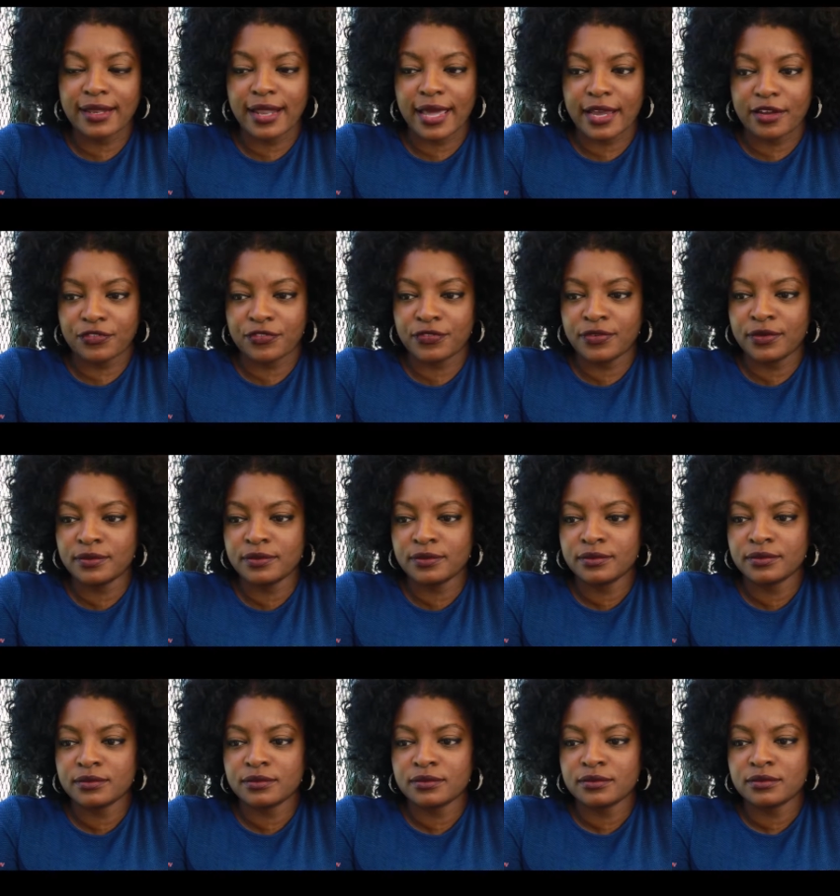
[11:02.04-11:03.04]
life.
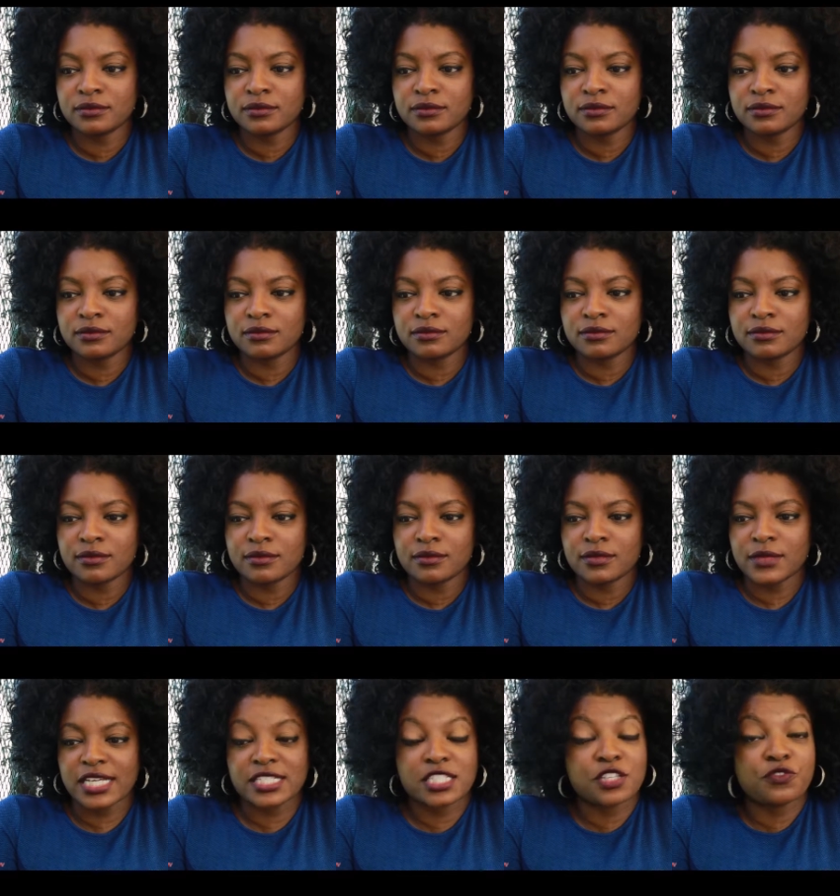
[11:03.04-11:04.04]

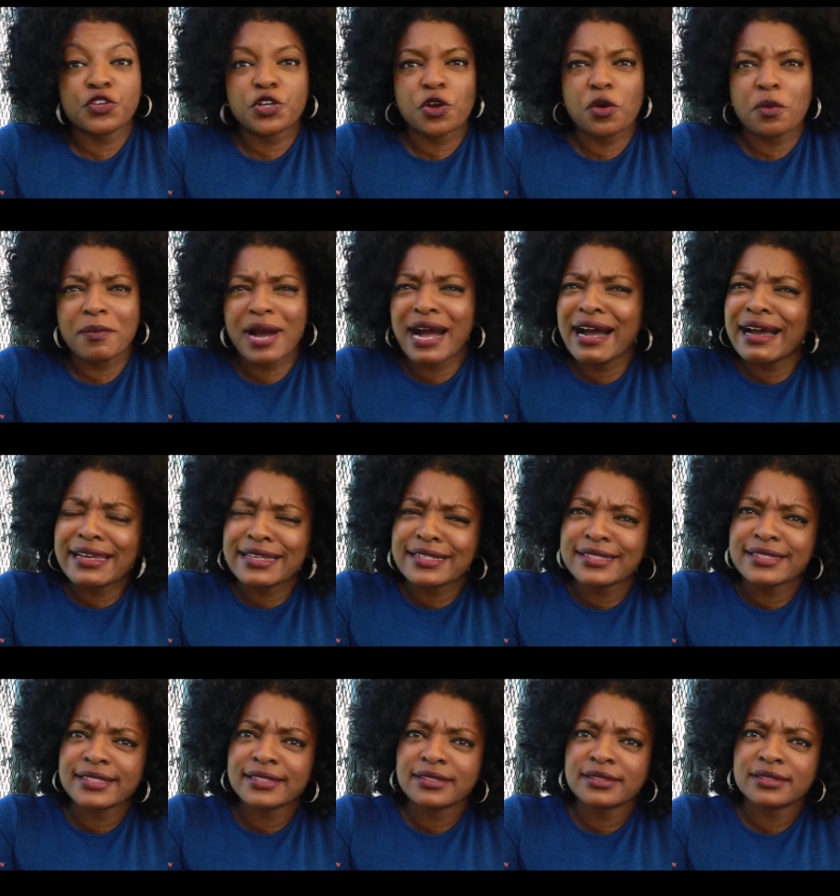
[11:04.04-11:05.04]
That's if you don't
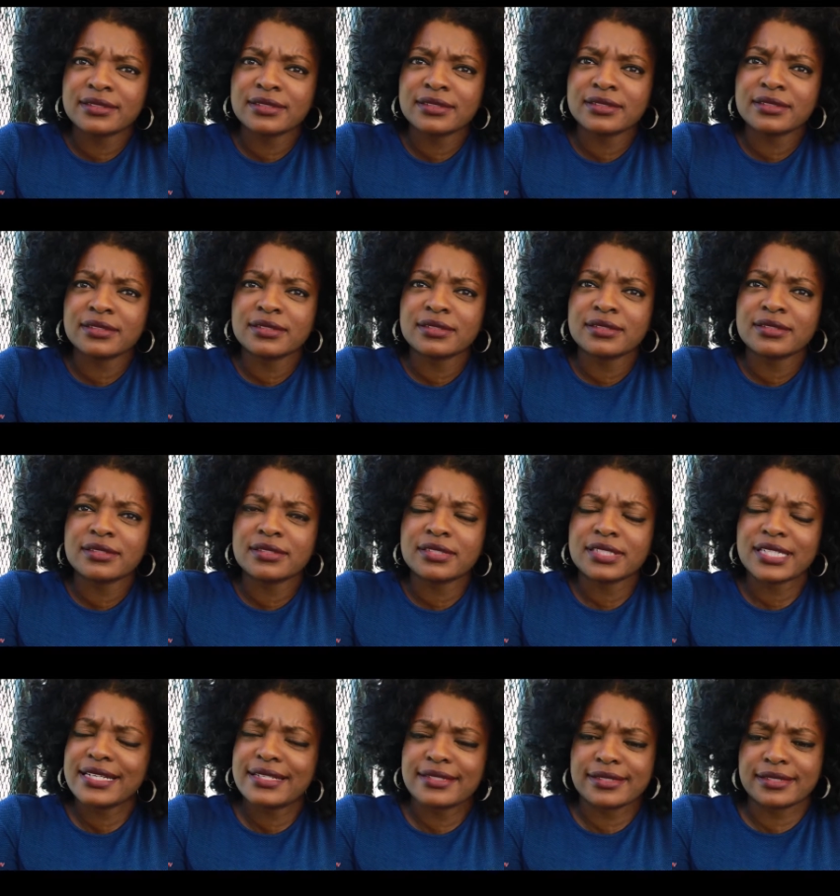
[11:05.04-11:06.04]
mind.
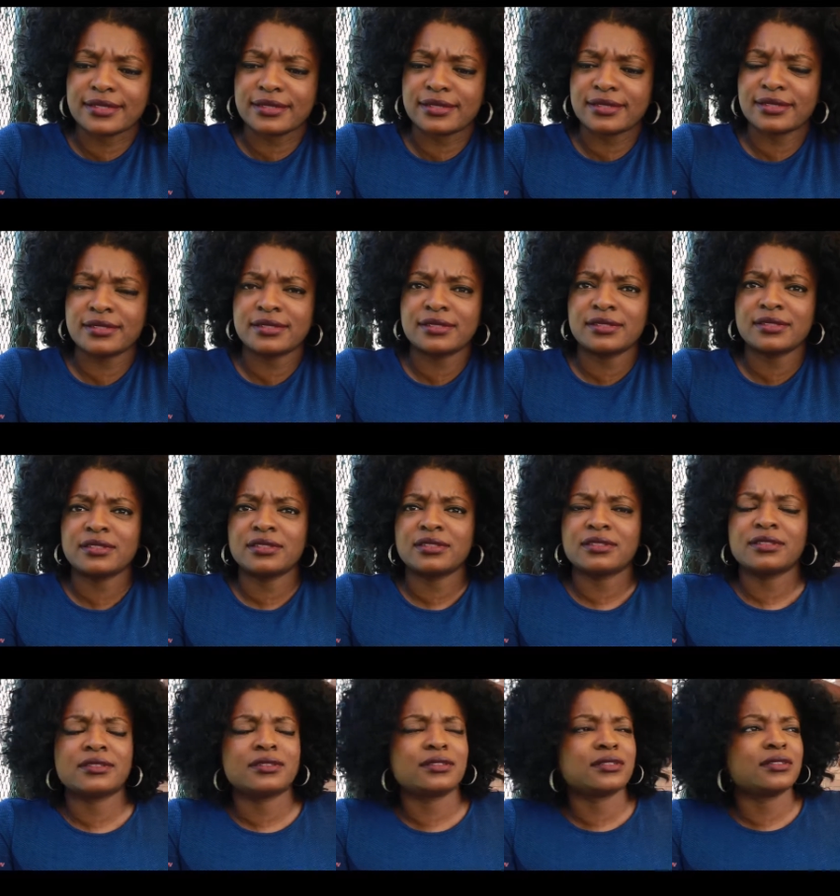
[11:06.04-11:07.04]
Jesus.
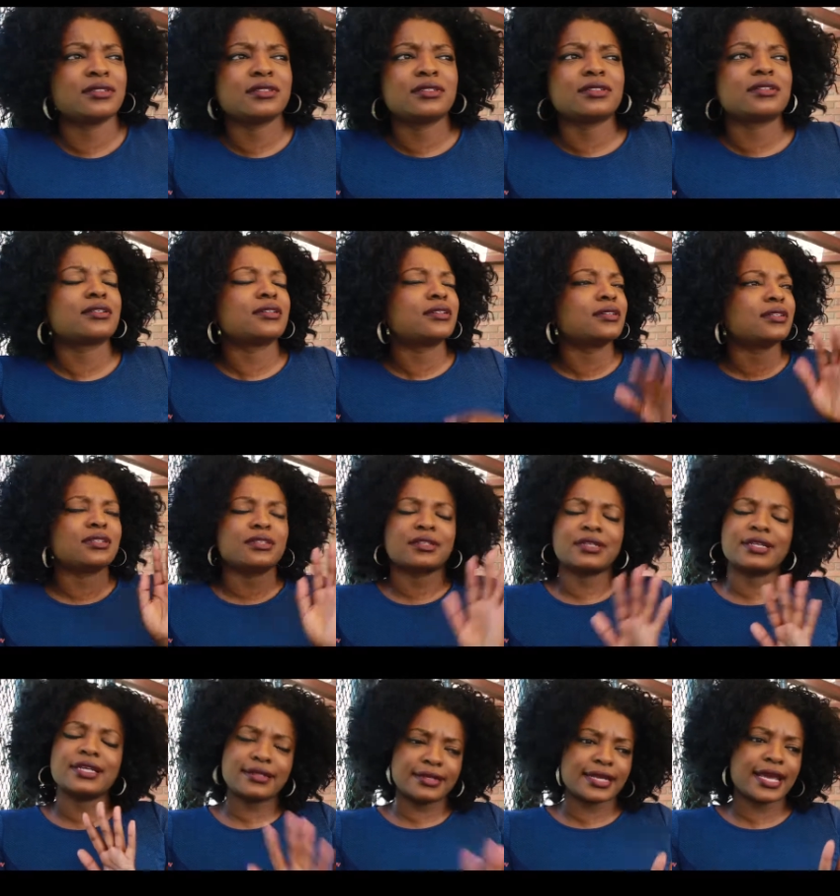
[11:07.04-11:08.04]

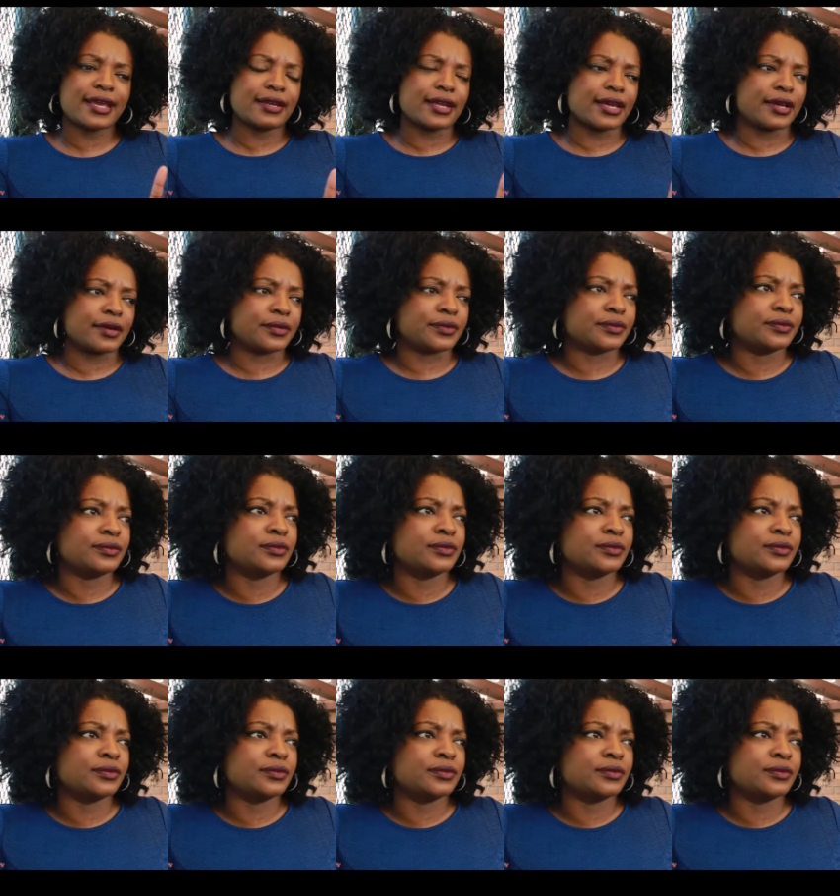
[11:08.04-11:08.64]
Good day now.